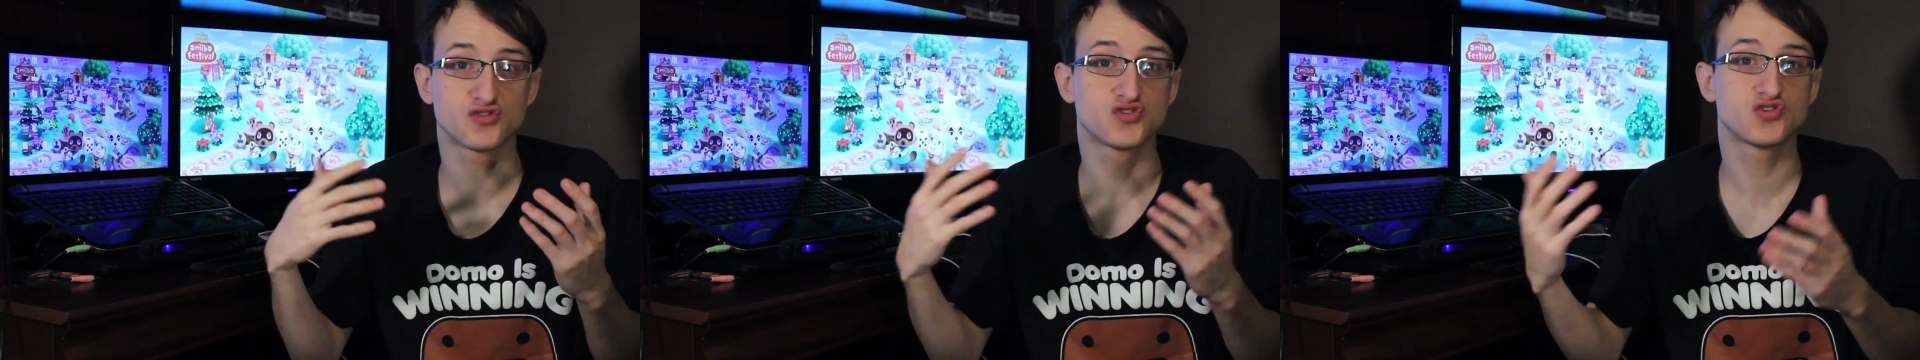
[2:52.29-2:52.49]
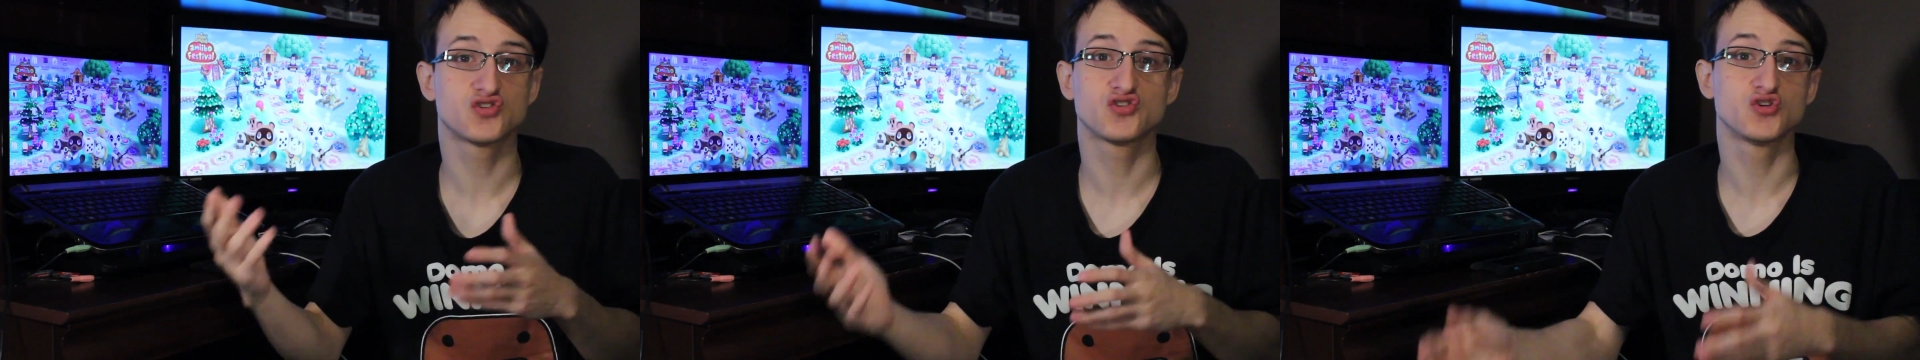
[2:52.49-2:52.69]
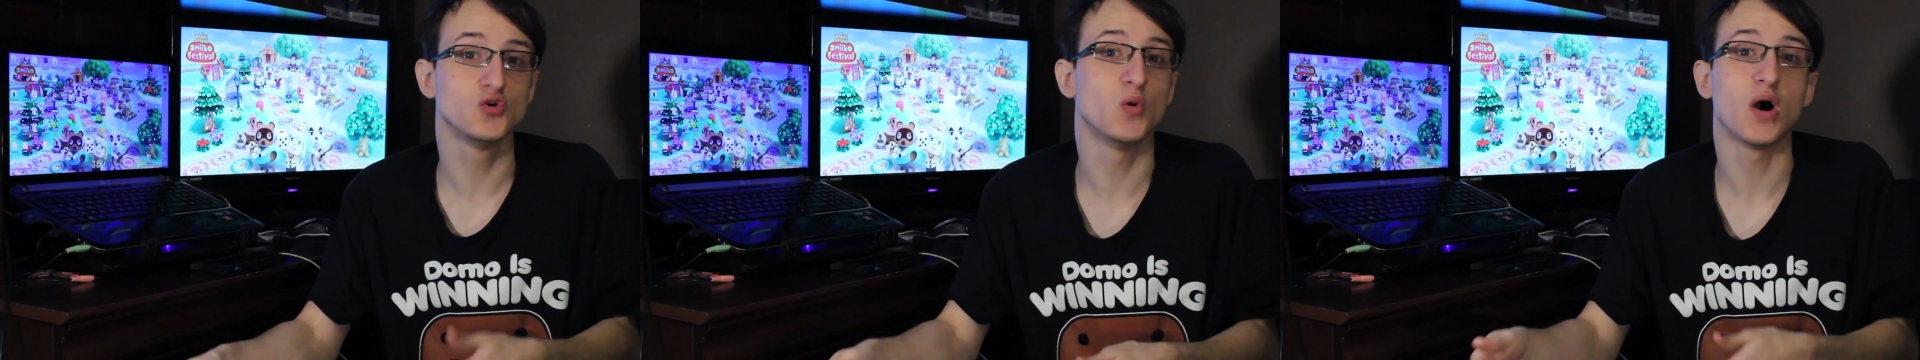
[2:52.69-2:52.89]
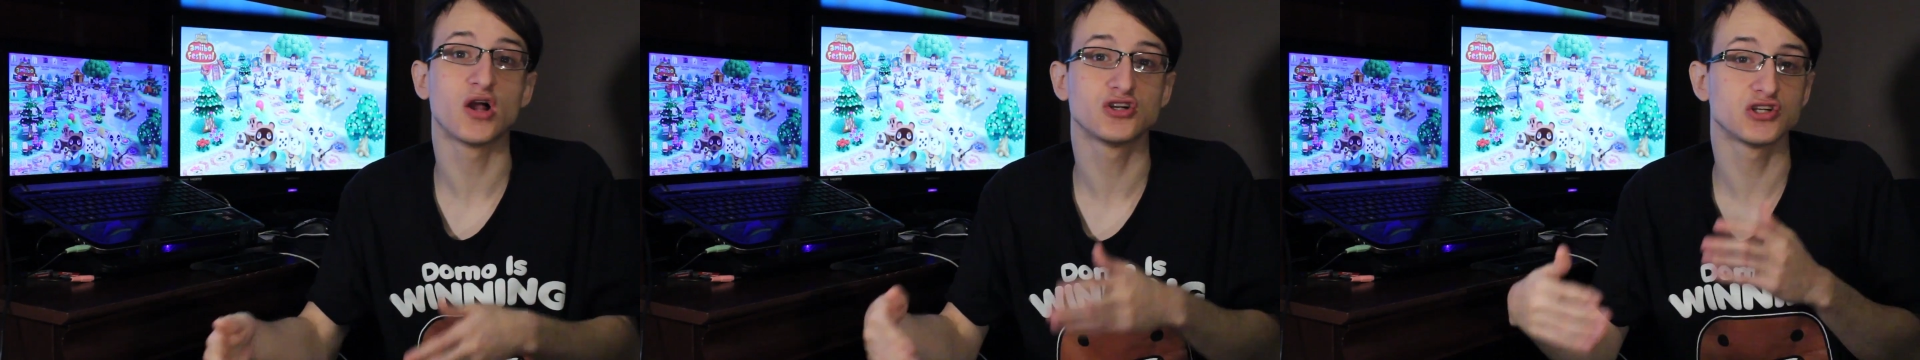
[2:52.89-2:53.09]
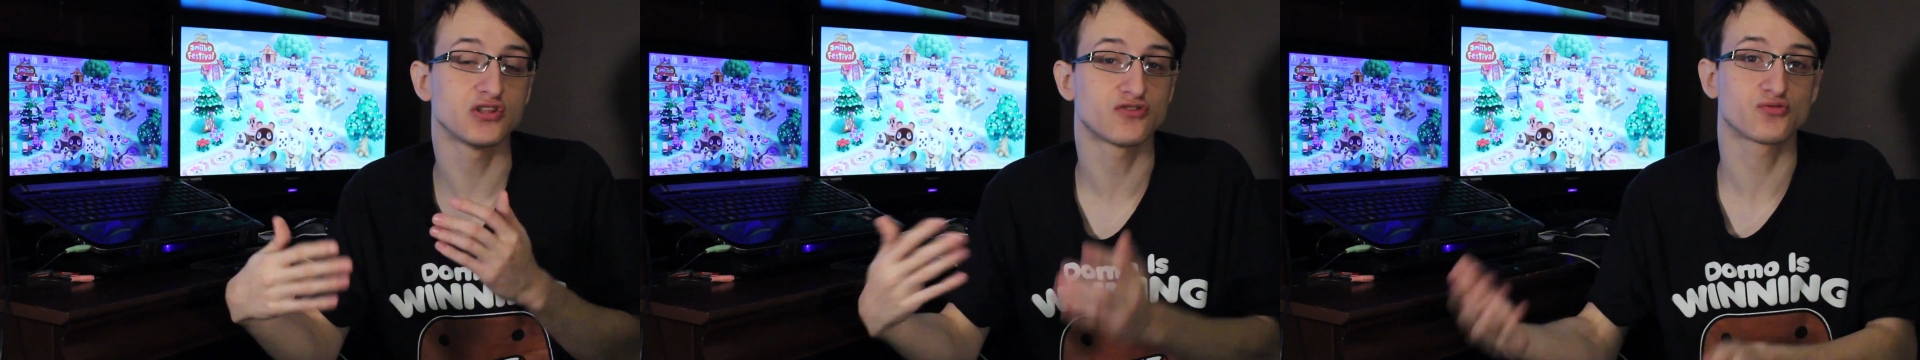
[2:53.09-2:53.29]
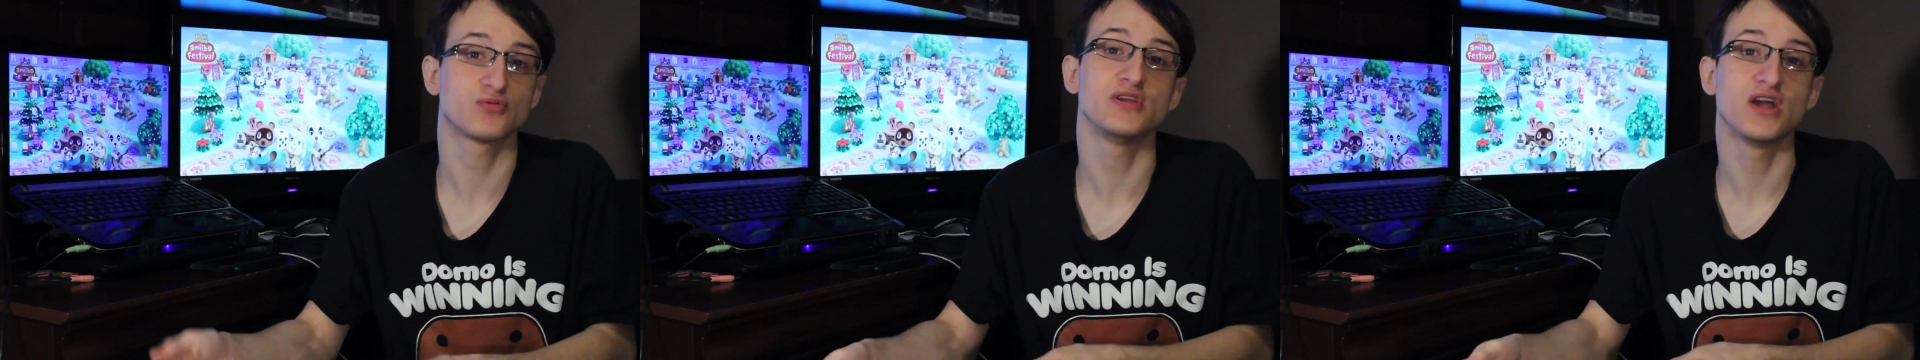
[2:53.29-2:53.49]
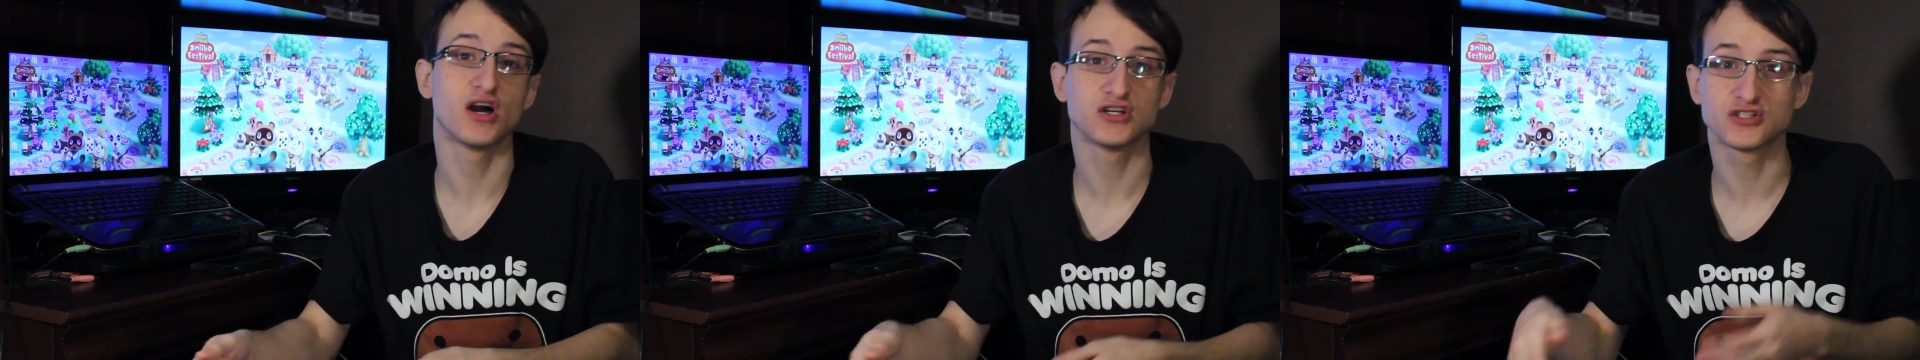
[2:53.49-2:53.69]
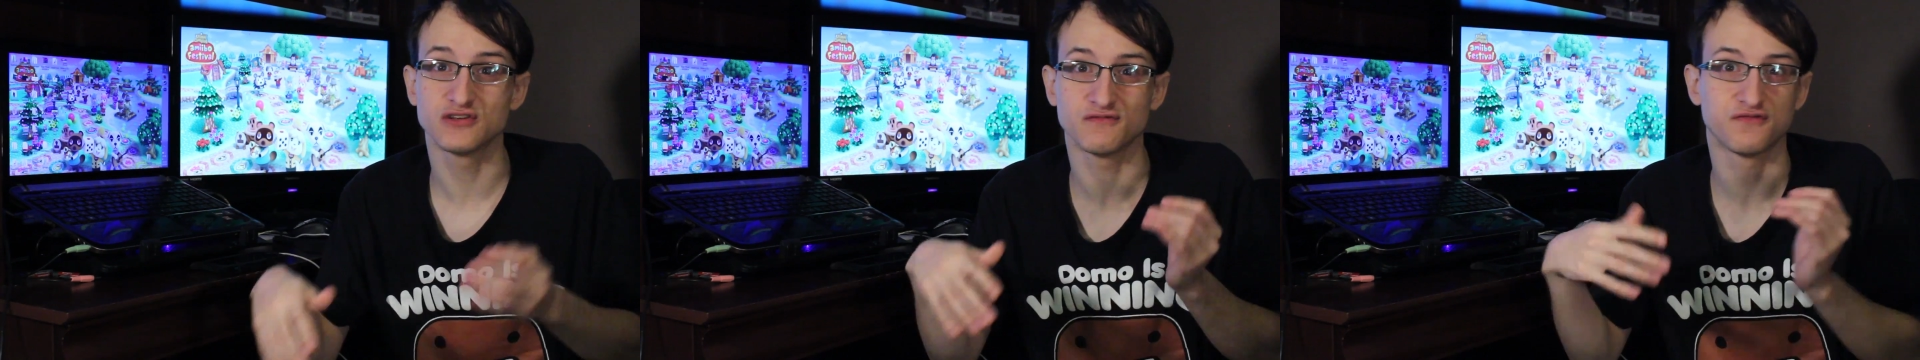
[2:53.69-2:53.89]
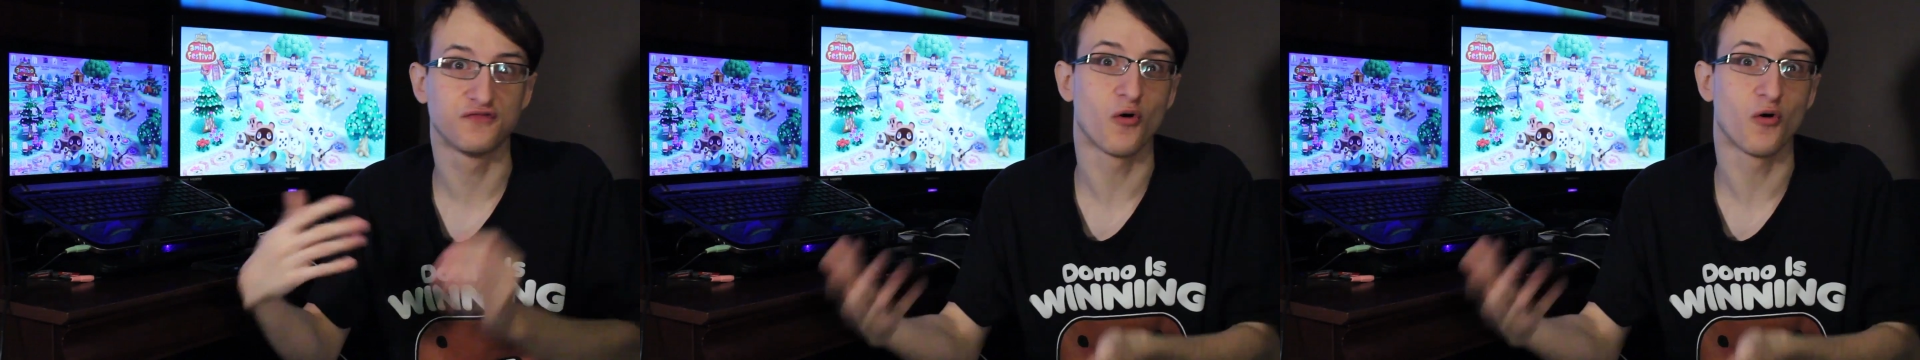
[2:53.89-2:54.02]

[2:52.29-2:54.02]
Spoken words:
$200, $300,